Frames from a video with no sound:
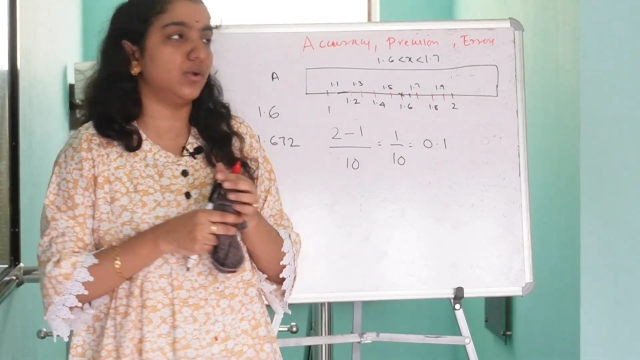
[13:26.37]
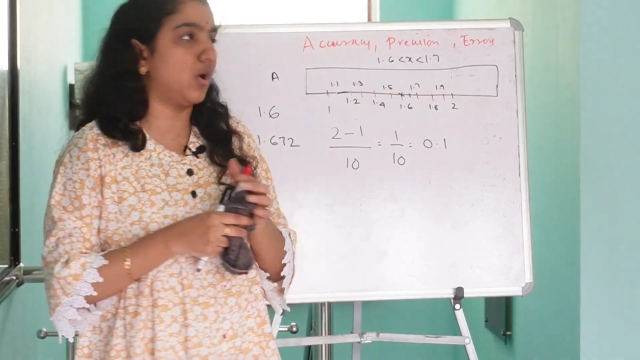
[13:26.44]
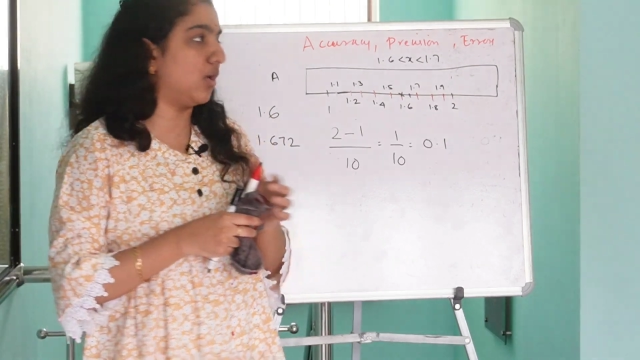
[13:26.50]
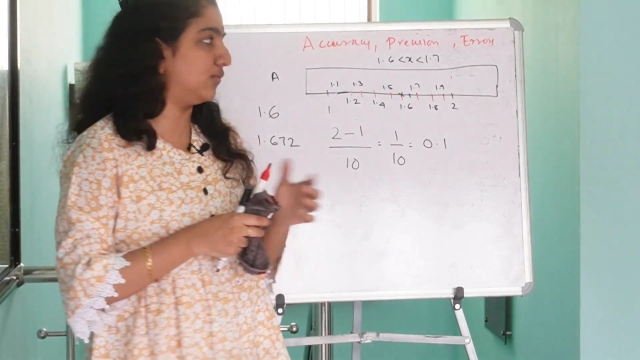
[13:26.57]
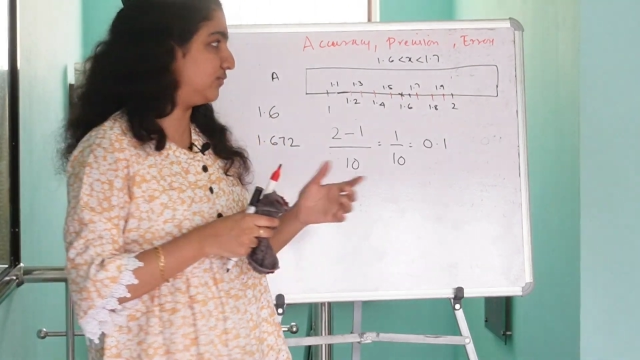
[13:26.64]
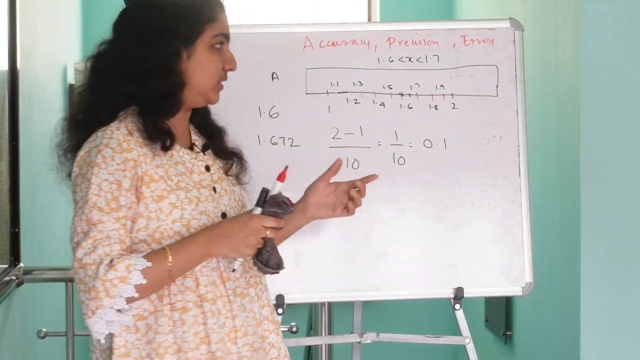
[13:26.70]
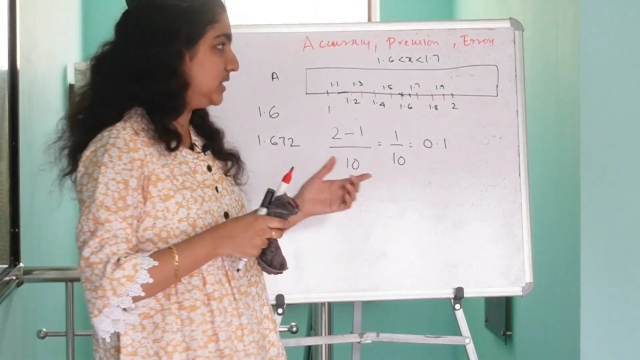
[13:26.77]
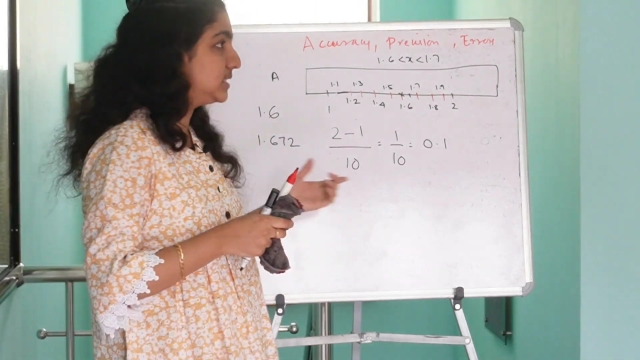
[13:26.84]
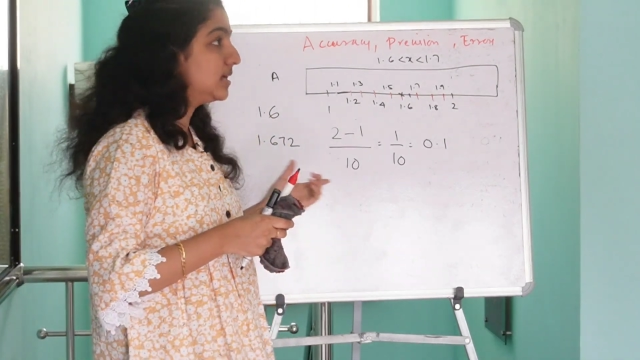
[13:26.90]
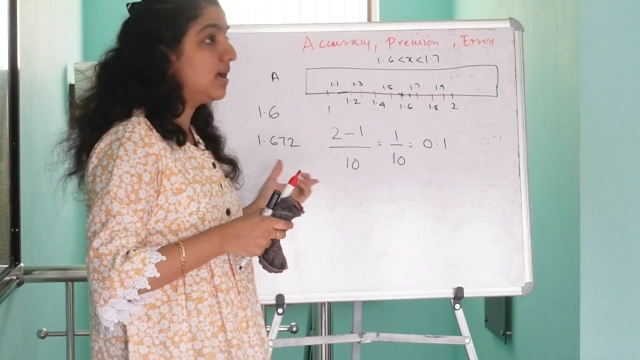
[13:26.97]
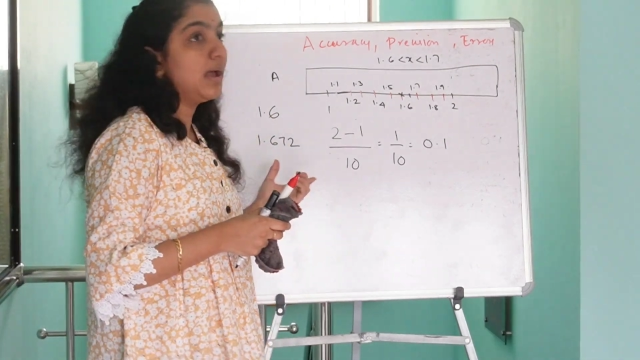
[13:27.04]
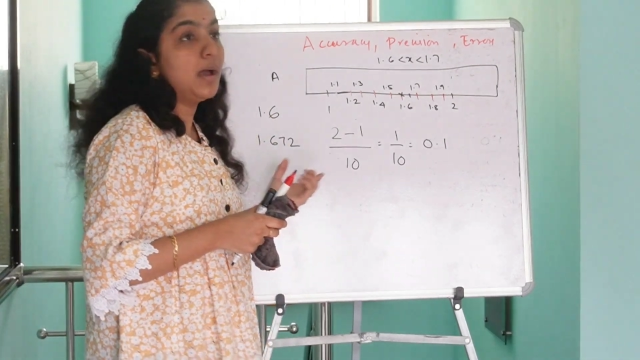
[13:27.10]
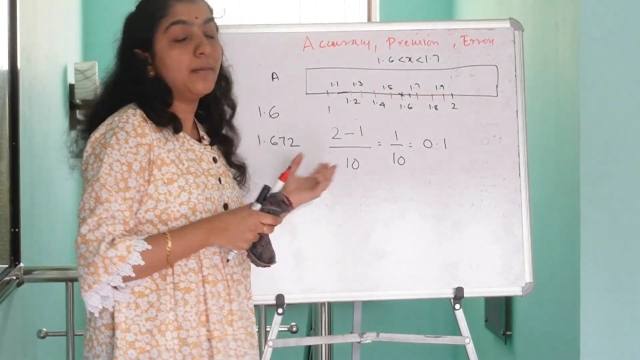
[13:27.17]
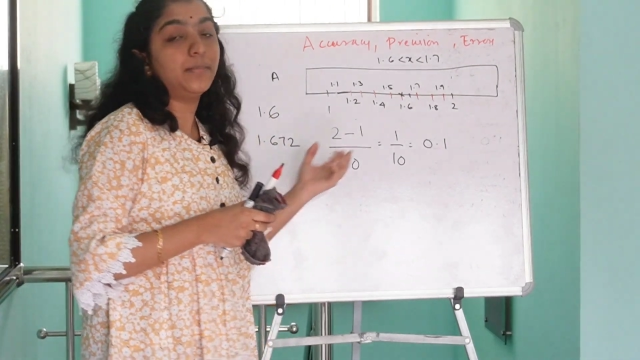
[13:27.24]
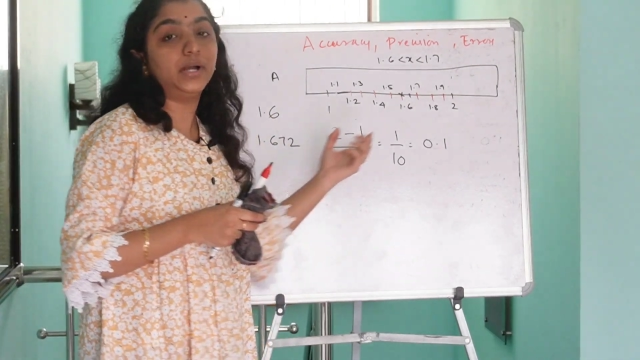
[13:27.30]
of this
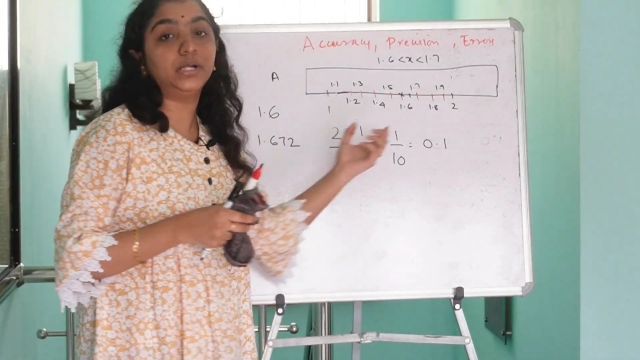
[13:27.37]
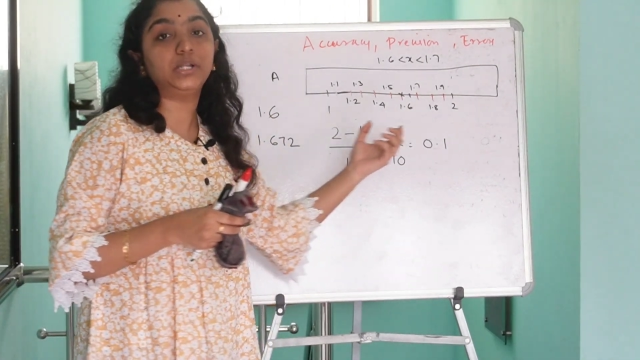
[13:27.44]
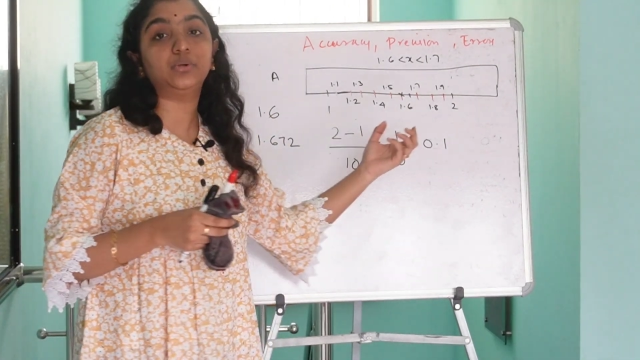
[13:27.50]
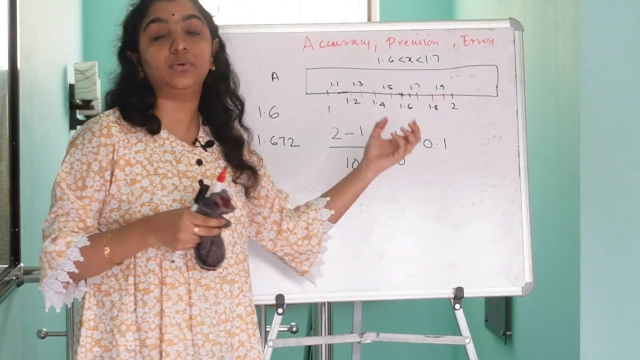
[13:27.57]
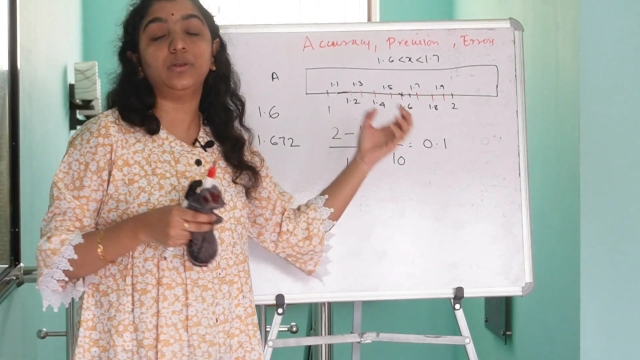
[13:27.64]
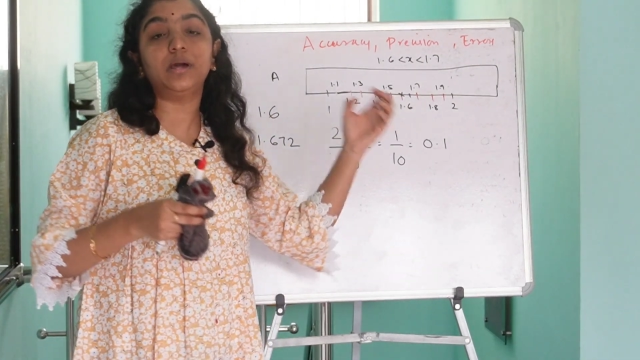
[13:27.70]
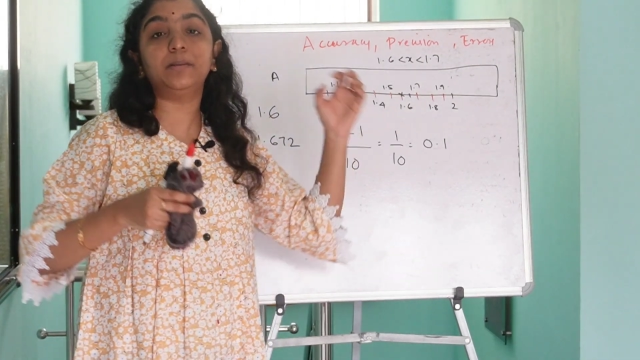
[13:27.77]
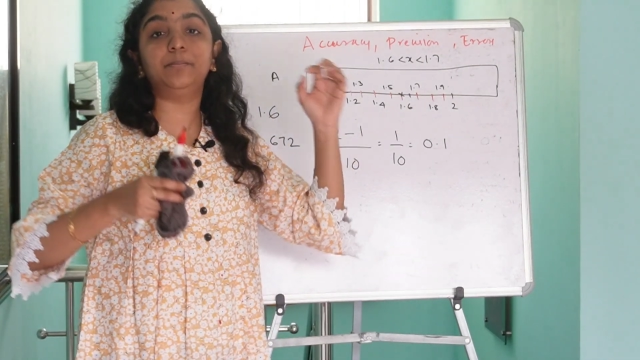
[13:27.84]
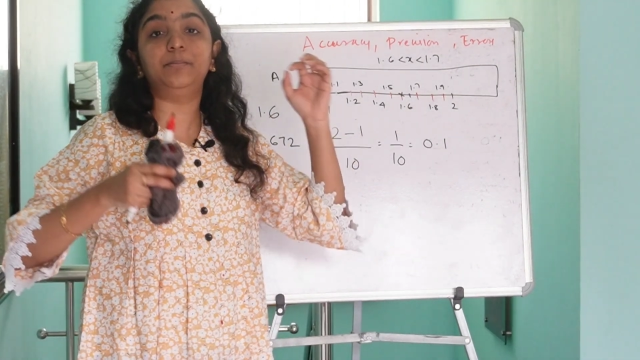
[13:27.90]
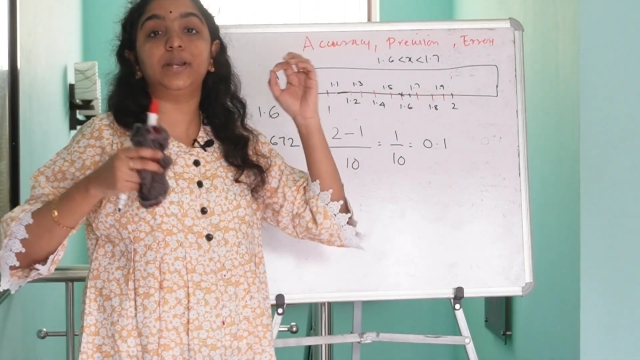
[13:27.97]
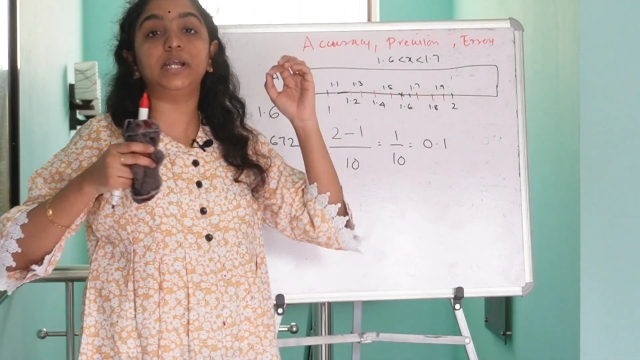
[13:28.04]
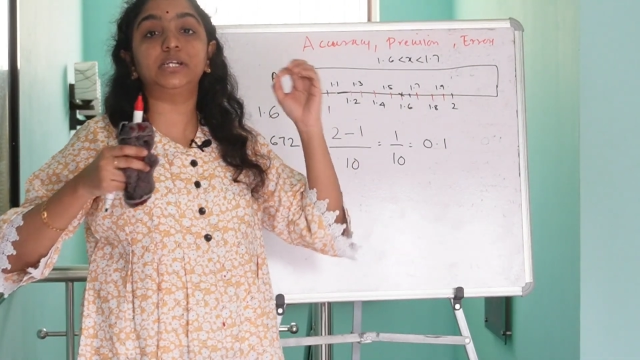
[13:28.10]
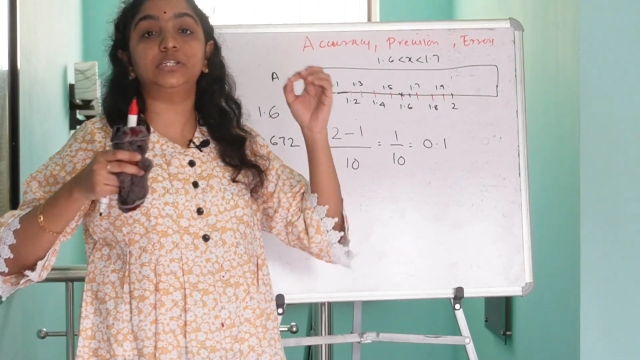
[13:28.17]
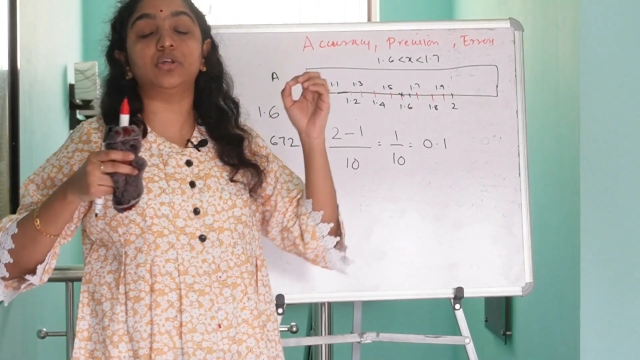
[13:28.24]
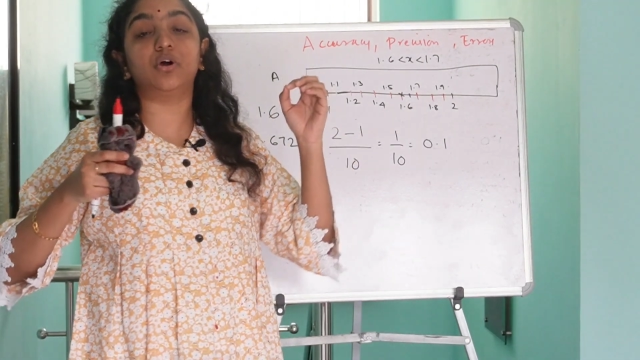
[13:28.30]
particular breadth